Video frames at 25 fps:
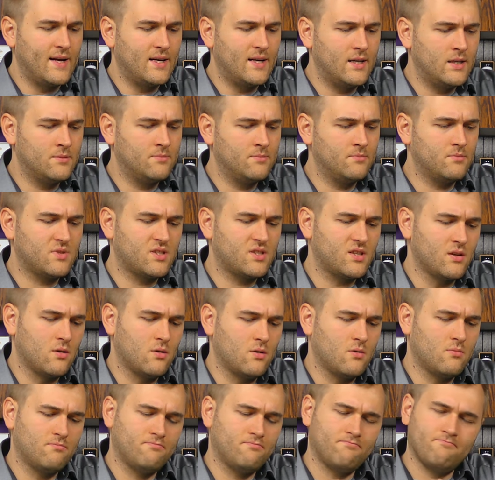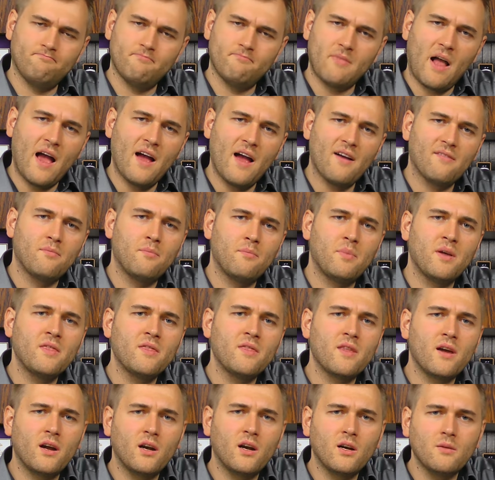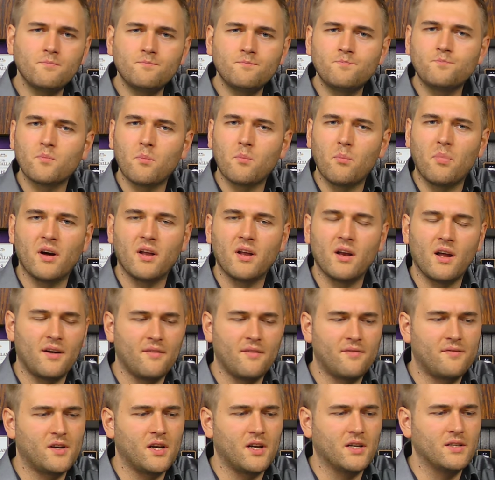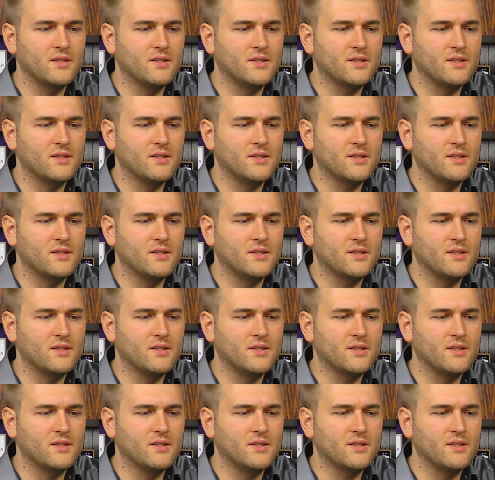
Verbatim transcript: Um, so I haven't been there, but I've